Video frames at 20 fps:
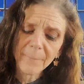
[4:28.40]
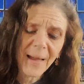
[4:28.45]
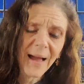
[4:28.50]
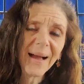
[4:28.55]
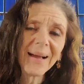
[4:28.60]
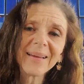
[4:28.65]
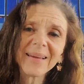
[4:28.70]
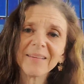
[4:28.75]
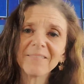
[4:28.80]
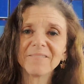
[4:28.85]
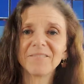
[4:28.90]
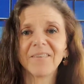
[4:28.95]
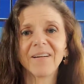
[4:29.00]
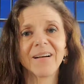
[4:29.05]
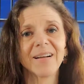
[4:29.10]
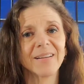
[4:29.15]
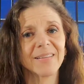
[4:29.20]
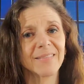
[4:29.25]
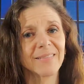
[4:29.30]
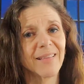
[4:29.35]
I can
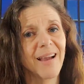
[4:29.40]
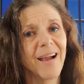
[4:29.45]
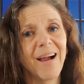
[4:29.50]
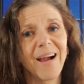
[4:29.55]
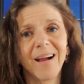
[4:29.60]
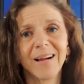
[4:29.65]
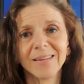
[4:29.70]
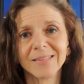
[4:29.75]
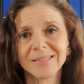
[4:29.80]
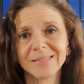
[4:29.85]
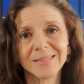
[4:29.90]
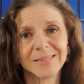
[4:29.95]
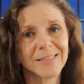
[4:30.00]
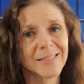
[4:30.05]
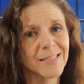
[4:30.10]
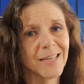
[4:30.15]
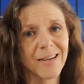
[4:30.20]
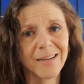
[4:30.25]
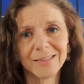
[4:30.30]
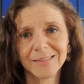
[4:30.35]
find that
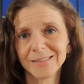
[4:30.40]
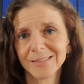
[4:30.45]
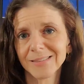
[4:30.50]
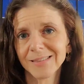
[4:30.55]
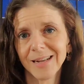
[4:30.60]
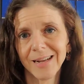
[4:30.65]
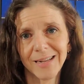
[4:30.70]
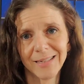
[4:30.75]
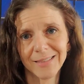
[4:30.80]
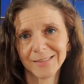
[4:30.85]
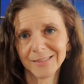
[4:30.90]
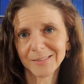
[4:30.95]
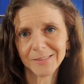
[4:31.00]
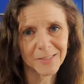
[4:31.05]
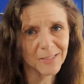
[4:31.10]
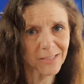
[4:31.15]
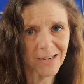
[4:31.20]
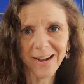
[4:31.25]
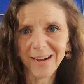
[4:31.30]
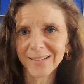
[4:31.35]
just as
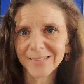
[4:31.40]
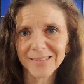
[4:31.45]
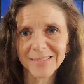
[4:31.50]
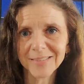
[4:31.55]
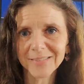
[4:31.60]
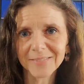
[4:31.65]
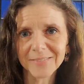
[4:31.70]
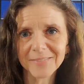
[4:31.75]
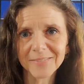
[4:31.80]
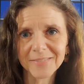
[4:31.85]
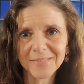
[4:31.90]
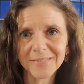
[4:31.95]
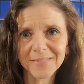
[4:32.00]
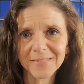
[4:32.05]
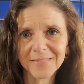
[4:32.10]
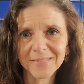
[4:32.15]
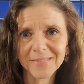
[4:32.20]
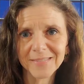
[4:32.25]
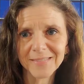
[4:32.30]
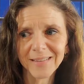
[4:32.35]
attractive
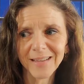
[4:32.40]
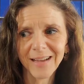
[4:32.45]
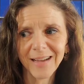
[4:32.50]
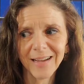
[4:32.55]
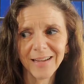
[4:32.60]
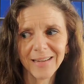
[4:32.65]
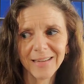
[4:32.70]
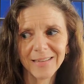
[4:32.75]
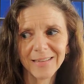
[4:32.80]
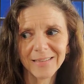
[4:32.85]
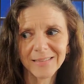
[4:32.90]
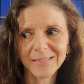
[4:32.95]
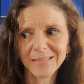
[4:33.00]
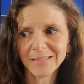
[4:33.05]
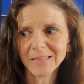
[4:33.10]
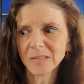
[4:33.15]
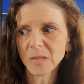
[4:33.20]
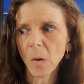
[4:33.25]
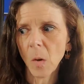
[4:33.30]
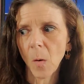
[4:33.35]

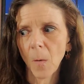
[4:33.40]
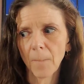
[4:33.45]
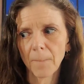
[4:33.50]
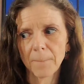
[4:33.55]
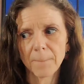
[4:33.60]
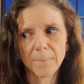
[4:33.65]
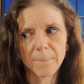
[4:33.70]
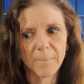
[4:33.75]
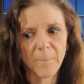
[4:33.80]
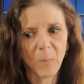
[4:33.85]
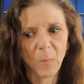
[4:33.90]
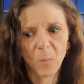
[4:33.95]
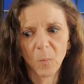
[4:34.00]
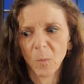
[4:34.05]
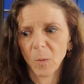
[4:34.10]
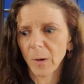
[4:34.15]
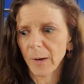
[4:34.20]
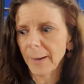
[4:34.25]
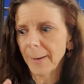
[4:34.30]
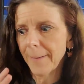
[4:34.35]
as
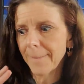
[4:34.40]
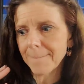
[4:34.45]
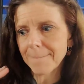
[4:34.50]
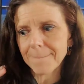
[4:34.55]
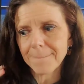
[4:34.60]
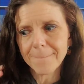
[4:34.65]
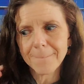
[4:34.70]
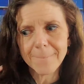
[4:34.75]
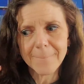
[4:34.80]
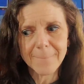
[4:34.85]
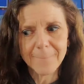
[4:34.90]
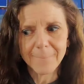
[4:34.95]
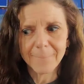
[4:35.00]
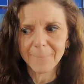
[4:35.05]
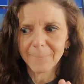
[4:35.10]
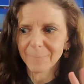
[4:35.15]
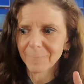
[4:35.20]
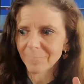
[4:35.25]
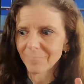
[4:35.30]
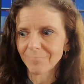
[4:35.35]
when
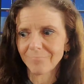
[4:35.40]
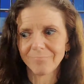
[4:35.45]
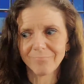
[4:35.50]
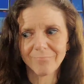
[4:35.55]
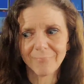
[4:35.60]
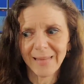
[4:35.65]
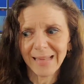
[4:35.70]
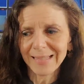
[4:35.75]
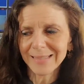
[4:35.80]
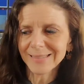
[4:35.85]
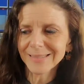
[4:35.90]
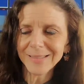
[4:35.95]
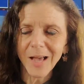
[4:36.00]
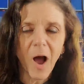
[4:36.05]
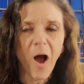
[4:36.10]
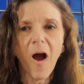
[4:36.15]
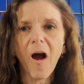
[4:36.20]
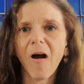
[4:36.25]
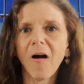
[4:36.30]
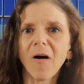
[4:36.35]
he's
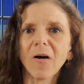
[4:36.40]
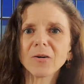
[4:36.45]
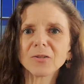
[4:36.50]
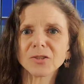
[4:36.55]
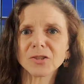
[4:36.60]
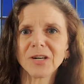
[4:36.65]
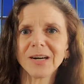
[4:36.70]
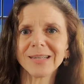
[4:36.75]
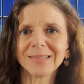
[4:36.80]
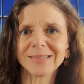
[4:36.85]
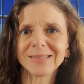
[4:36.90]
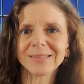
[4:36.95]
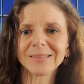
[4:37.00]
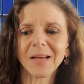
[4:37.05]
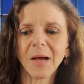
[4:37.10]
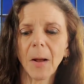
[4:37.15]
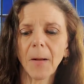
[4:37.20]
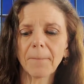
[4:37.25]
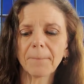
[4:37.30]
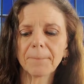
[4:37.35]
all dressed
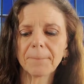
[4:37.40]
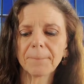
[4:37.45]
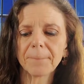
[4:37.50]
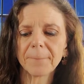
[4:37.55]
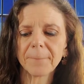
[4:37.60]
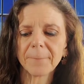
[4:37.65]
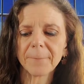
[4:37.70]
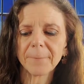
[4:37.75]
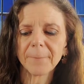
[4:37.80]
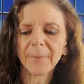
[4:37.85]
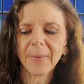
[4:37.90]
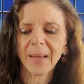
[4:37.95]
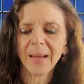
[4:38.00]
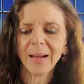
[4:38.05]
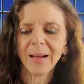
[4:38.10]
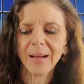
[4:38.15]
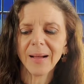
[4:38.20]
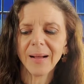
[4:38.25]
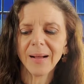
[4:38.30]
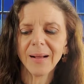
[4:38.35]
up.
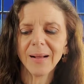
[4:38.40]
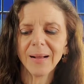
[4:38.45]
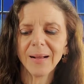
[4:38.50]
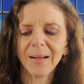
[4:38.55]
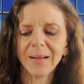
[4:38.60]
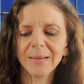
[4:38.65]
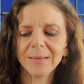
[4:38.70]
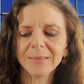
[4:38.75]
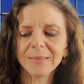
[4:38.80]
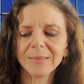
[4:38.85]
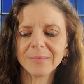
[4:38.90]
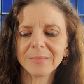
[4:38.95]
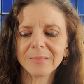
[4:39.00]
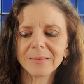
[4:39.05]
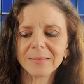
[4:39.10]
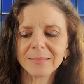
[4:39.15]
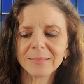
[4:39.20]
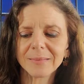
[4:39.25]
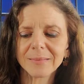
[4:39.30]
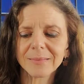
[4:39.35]
And
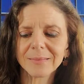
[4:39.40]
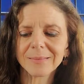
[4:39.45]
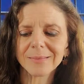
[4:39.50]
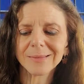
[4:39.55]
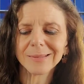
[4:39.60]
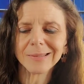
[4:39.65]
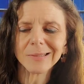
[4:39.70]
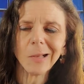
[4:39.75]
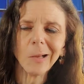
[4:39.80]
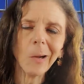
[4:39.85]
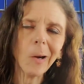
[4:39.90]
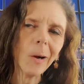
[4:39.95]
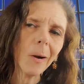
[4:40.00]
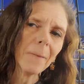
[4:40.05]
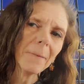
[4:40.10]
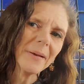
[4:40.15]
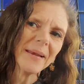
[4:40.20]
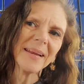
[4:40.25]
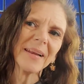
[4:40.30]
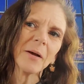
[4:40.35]
so,
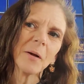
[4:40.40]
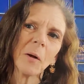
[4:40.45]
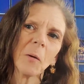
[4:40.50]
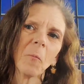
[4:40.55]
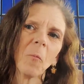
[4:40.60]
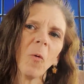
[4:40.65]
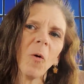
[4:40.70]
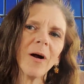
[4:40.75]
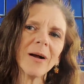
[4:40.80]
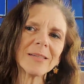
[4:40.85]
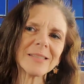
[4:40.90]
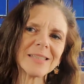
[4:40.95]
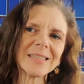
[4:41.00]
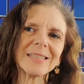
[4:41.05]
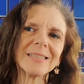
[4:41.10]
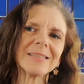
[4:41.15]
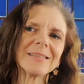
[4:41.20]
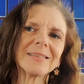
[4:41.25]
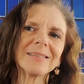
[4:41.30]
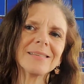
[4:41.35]
you know, I'm
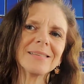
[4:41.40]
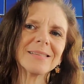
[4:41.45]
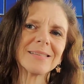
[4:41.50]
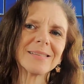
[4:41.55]
watching.